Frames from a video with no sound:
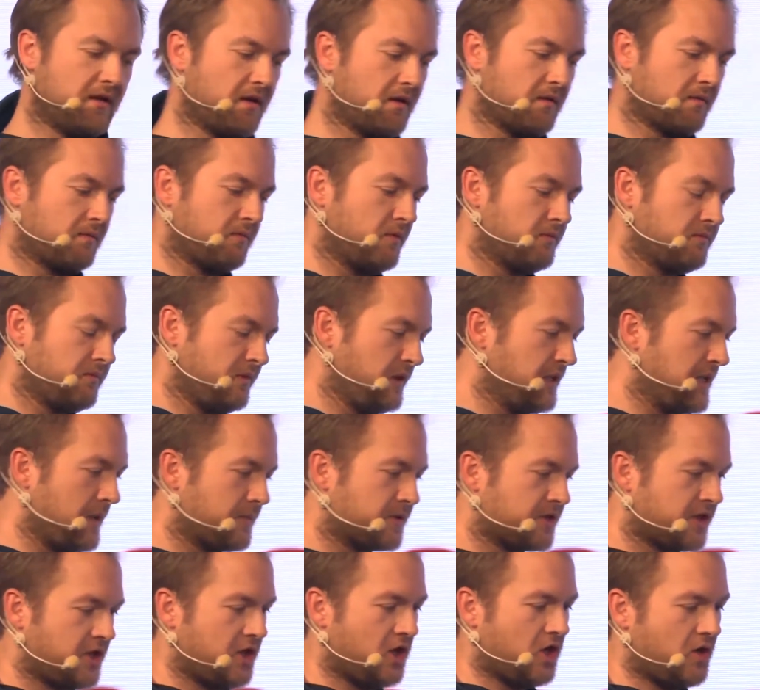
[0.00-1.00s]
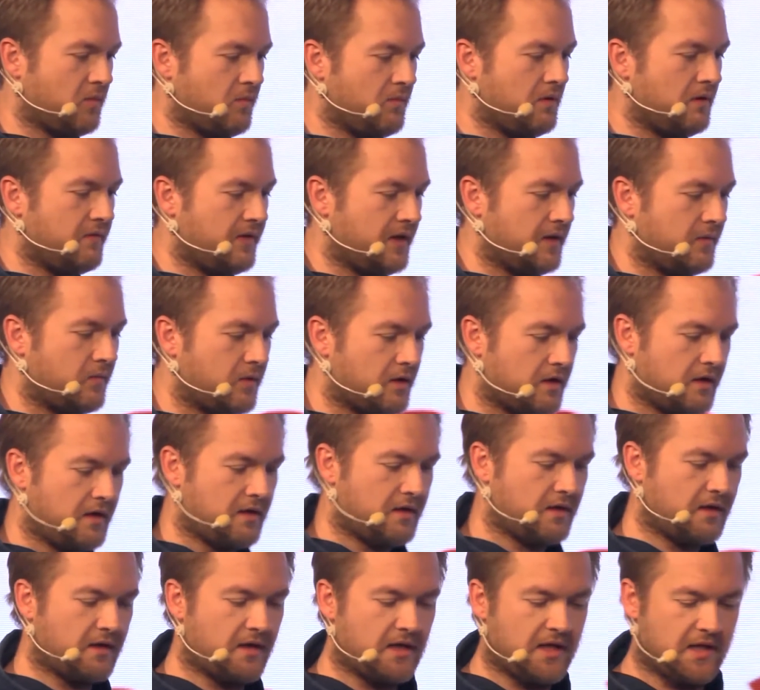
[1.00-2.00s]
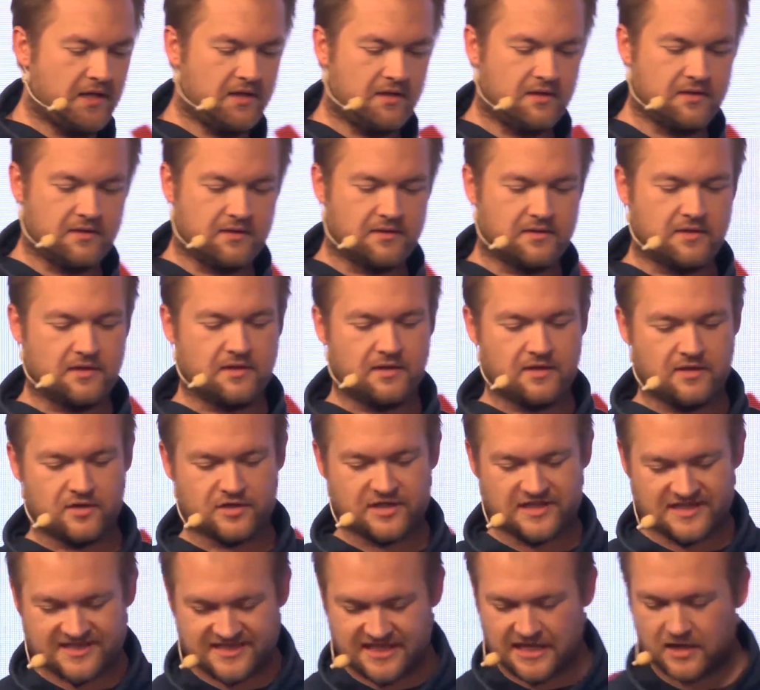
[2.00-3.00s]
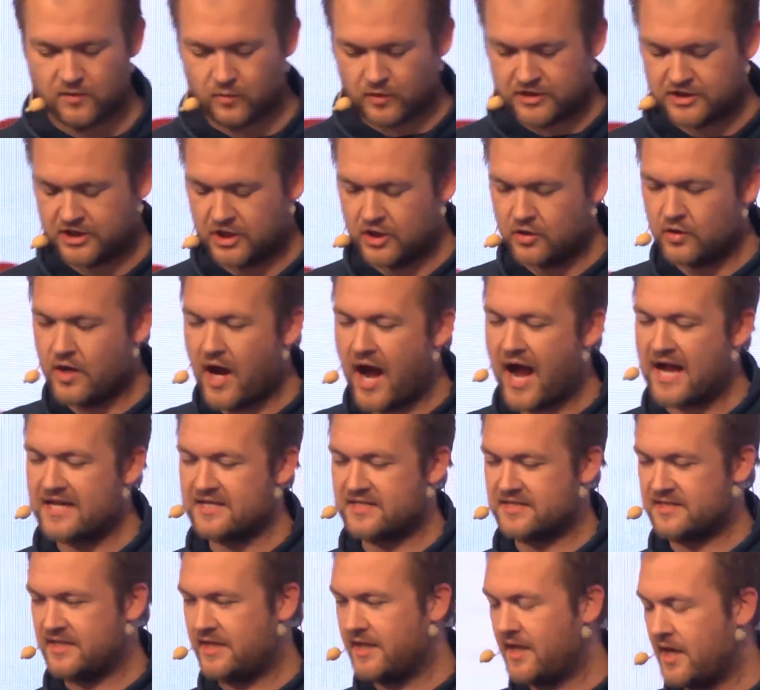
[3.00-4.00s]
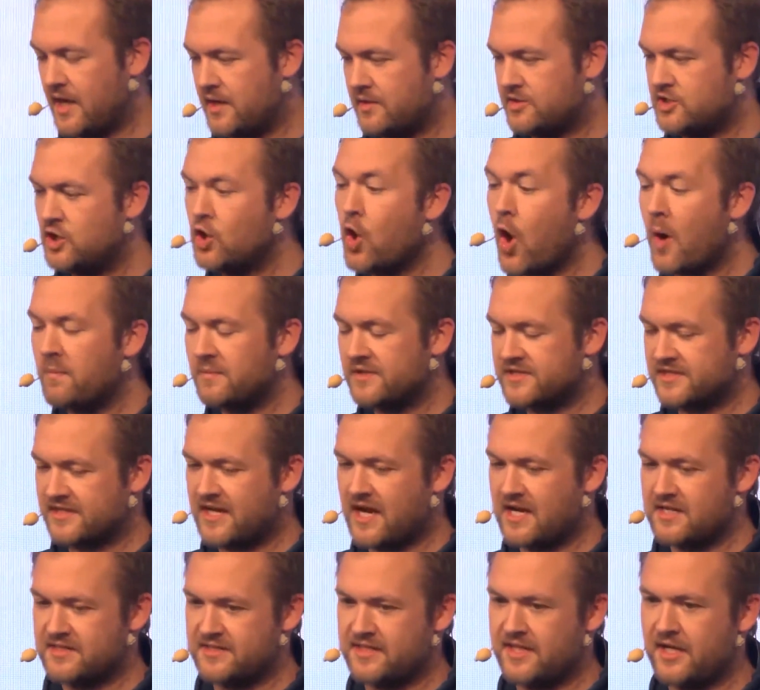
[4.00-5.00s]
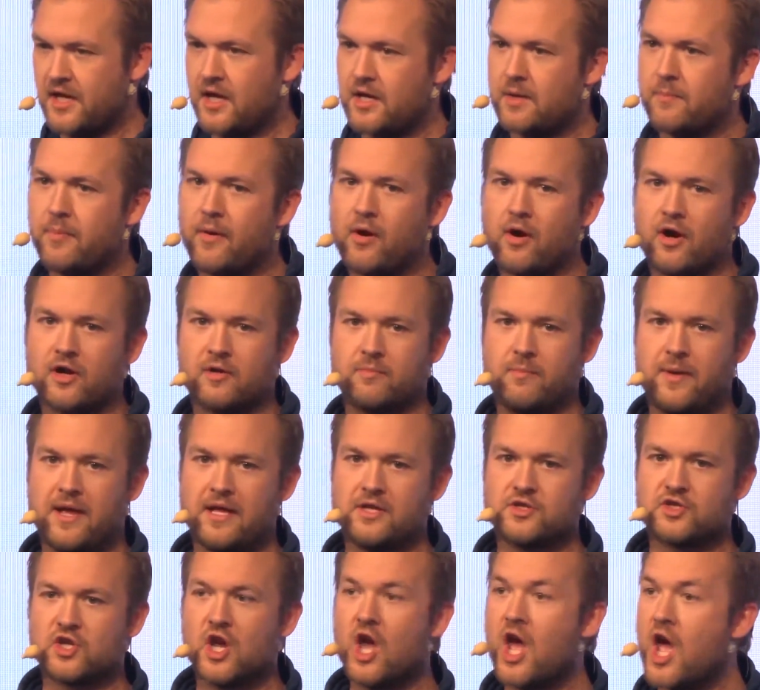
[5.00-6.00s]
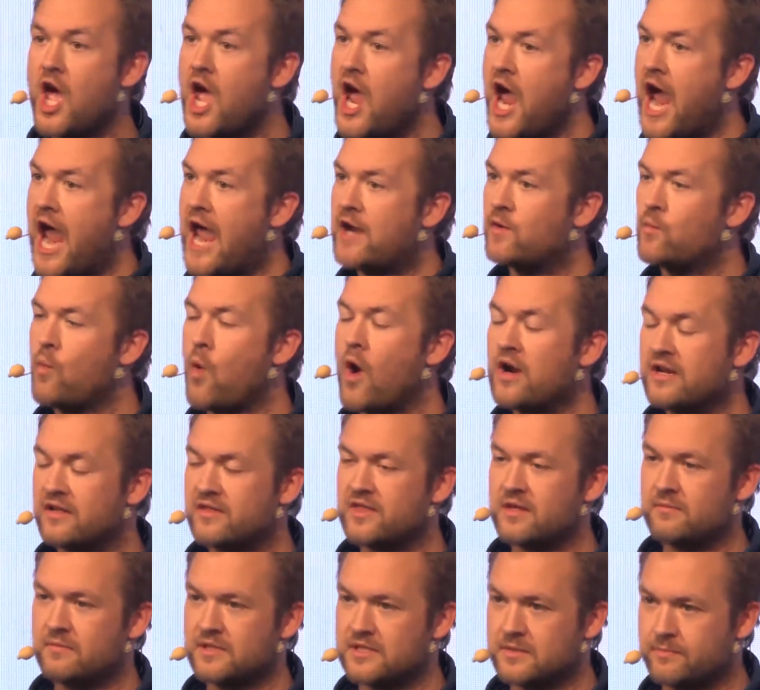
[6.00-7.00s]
a really obscure movie, where and there's a scene with two homeless guys sitting on a park bench, and one of them is